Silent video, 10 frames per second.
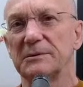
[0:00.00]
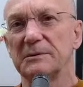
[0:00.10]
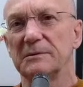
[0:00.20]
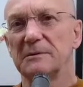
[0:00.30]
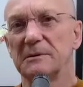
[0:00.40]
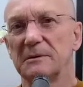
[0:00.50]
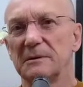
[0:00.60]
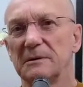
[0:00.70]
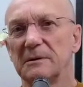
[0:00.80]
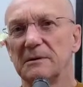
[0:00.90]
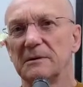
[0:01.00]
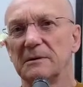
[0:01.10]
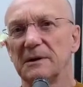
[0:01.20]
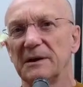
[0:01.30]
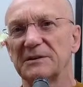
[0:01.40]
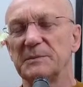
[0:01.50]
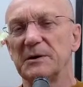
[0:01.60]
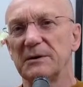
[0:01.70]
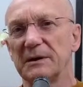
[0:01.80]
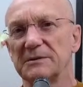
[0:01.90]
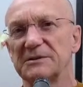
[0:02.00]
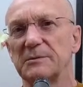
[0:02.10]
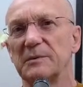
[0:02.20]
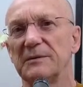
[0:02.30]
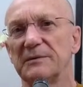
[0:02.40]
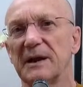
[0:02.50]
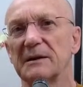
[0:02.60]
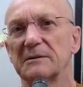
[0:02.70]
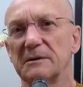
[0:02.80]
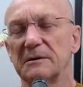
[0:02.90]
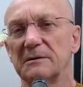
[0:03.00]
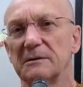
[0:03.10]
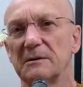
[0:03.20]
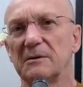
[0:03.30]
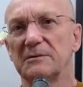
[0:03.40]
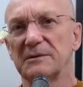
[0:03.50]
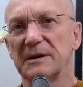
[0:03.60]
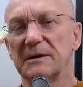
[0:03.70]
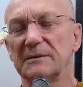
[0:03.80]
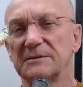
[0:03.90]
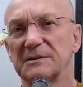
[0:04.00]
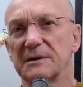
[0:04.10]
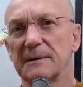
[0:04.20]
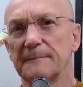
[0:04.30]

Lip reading: to experience and reflect on things,